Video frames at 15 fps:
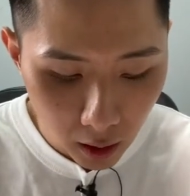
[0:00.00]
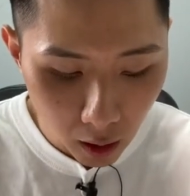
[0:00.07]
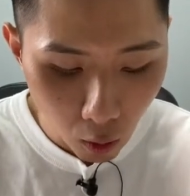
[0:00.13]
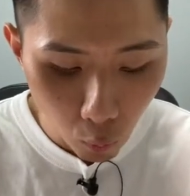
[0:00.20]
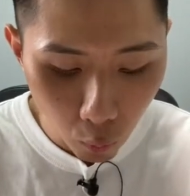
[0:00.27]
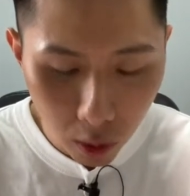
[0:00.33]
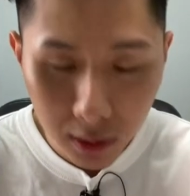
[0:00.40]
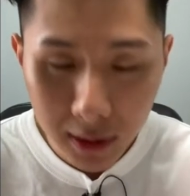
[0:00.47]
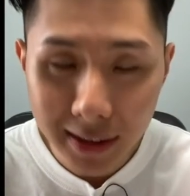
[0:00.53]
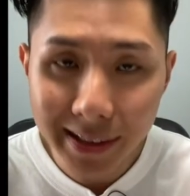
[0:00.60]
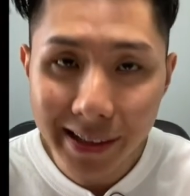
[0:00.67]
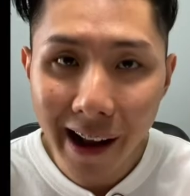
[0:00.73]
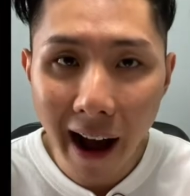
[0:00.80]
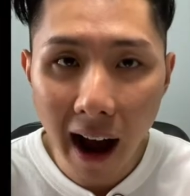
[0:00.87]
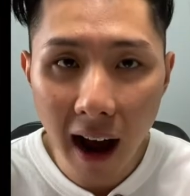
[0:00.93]
we'll
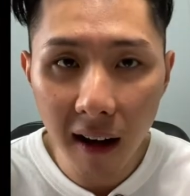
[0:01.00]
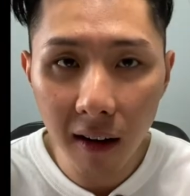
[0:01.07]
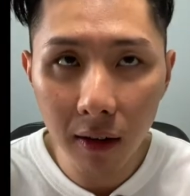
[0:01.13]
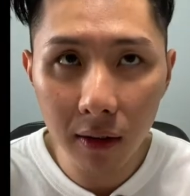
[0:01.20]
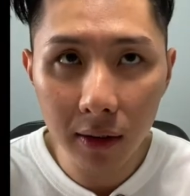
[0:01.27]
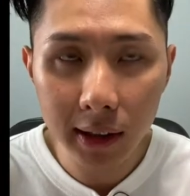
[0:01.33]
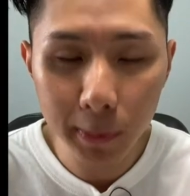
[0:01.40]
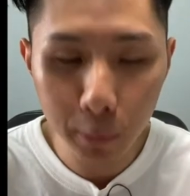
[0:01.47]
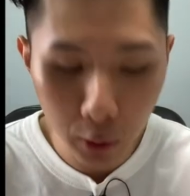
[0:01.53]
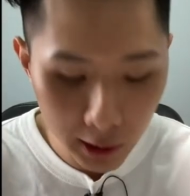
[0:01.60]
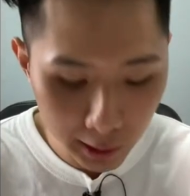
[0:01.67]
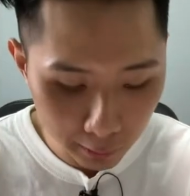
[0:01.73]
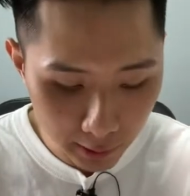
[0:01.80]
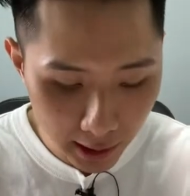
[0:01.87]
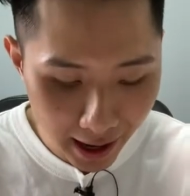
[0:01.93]
learn how
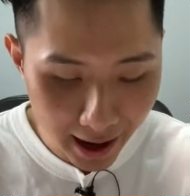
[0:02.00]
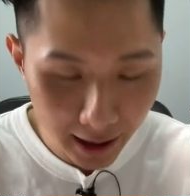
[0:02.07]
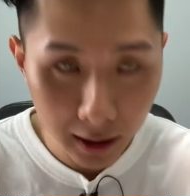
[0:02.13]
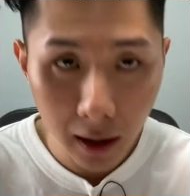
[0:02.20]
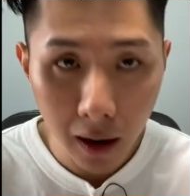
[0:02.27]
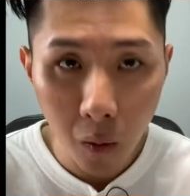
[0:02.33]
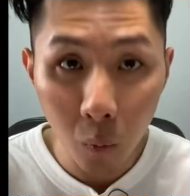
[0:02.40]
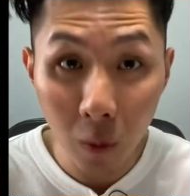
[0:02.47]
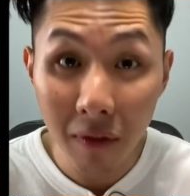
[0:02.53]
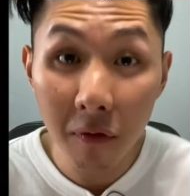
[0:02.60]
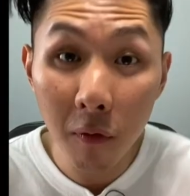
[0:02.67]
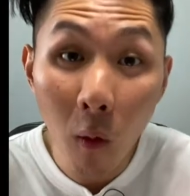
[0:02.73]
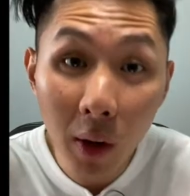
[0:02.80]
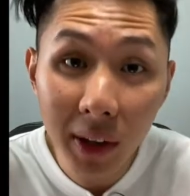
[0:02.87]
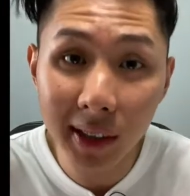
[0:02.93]
springs react when
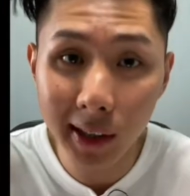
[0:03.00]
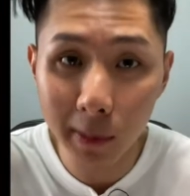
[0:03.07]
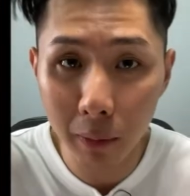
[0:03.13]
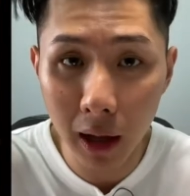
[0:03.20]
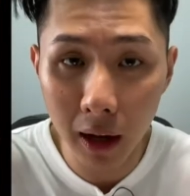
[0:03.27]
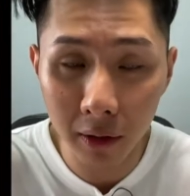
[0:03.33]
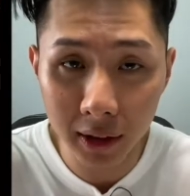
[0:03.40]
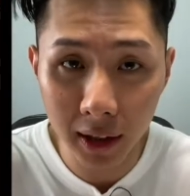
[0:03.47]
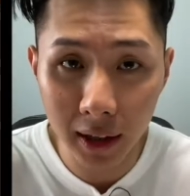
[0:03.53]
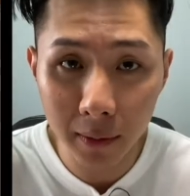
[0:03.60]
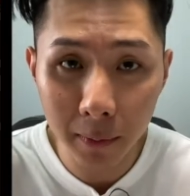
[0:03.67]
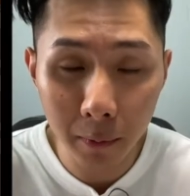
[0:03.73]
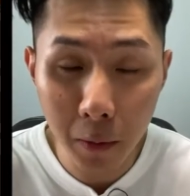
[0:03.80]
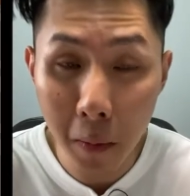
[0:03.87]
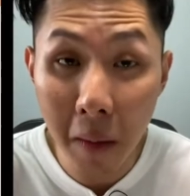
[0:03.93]
force is applied on them.
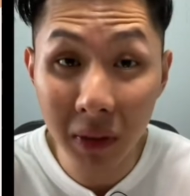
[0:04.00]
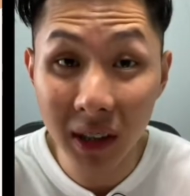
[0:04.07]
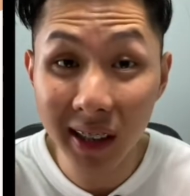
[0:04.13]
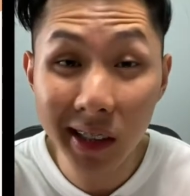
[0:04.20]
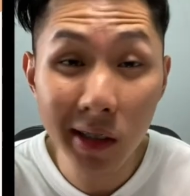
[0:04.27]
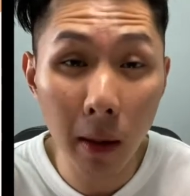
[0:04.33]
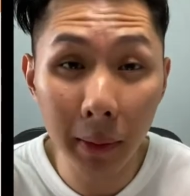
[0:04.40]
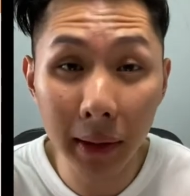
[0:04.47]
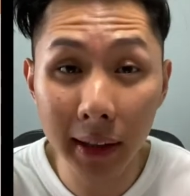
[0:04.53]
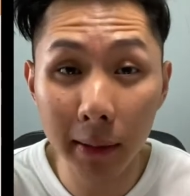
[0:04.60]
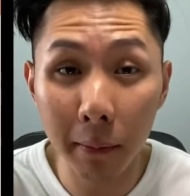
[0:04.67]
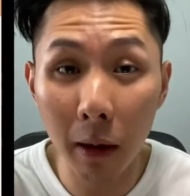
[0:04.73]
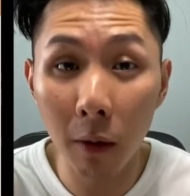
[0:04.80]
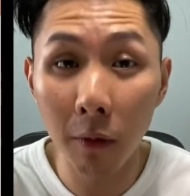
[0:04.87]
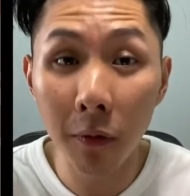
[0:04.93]
Remember, this chapter is
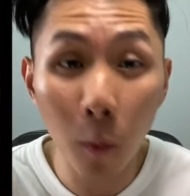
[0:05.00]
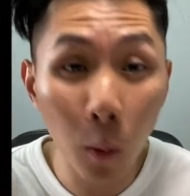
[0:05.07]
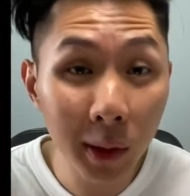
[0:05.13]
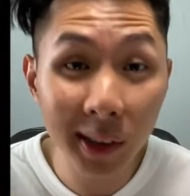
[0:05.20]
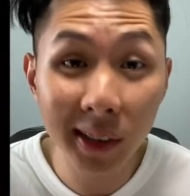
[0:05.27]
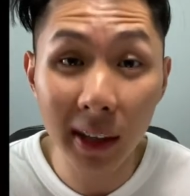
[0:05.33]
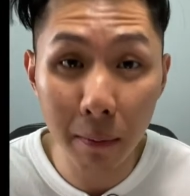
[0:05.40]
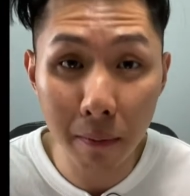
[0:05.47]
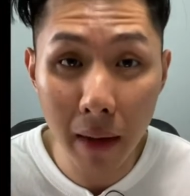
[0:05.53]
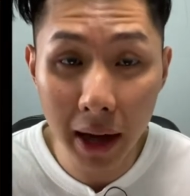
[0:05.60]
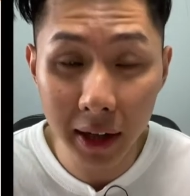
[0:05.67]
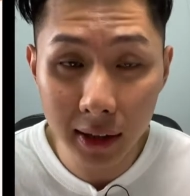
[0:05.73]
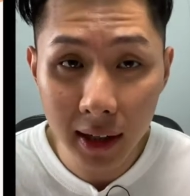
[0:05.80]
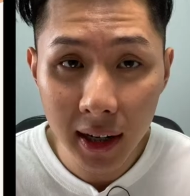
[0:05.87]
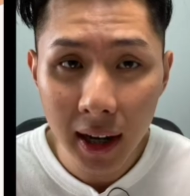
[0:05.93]
about forces and
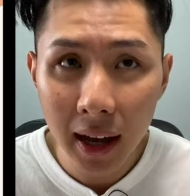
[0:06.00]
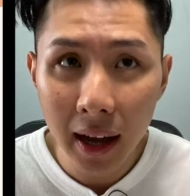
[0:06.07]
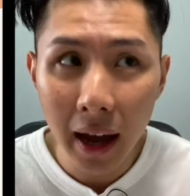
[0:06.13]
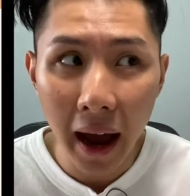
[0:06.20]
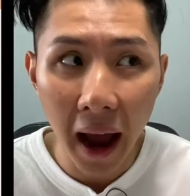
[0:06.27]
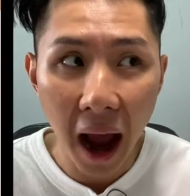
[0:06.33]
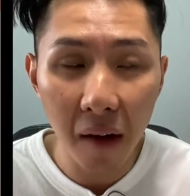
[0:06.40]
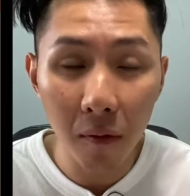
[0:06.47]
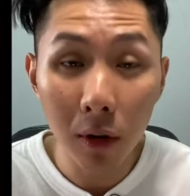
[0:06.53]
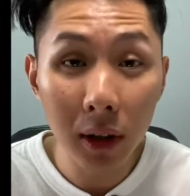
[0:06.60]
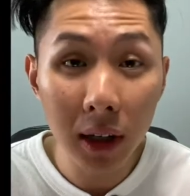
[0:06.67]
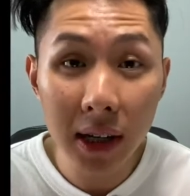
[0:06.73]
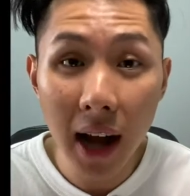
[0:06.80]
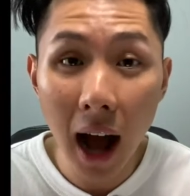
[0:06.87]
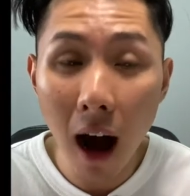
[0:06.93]
matter, and we'll
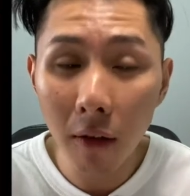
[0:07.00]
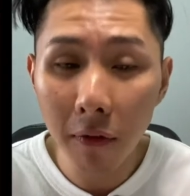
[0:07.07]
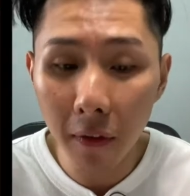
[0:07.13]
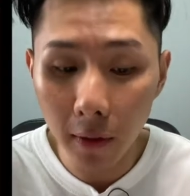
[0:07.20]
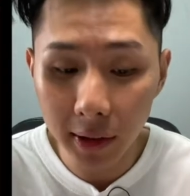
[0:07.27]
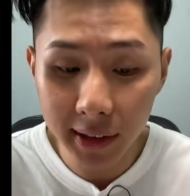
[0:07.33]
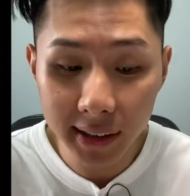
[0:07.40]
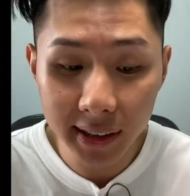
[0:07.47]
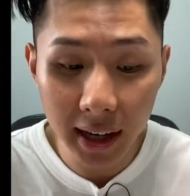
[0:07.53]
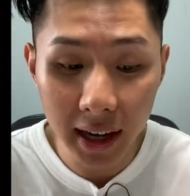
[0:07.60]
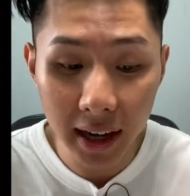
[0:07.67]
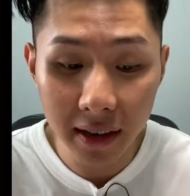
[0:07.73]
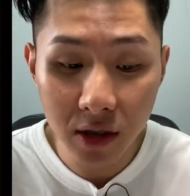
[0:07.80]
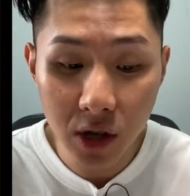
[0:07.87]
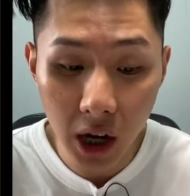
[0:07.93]
learn how forces
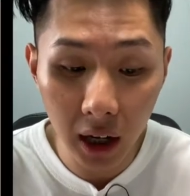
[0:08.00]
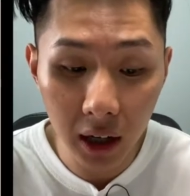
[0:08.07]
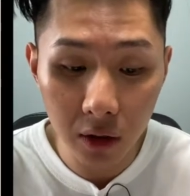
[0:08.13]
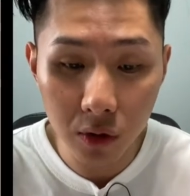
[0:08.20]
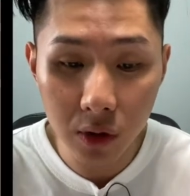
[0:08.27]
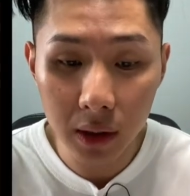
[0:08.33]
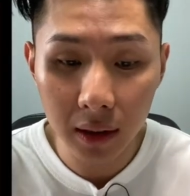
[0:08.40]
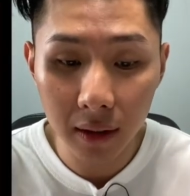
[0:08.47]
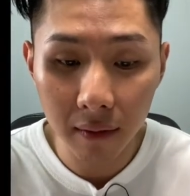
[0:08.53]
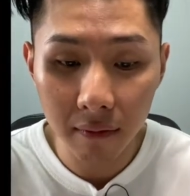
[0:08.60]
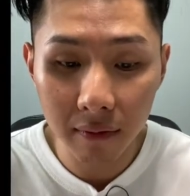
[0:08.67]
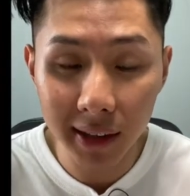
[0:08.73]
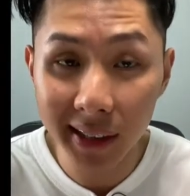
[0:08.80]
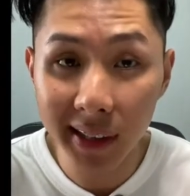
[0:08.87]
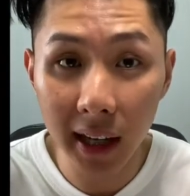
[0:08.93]
can change
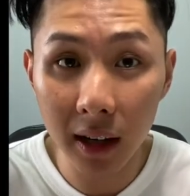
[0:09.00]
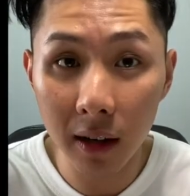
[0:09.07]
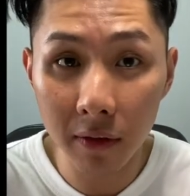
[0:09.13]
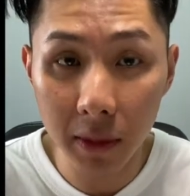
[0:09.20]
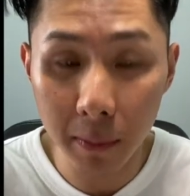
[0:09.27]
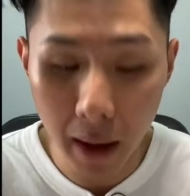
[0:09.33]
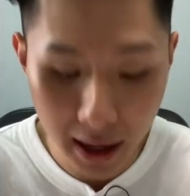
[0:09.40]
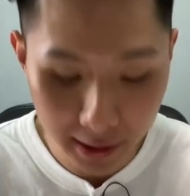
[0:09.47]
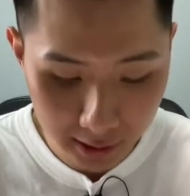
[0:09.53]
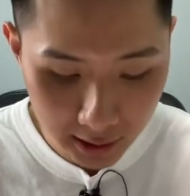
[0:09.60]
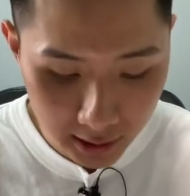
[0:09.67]
the state of the matter.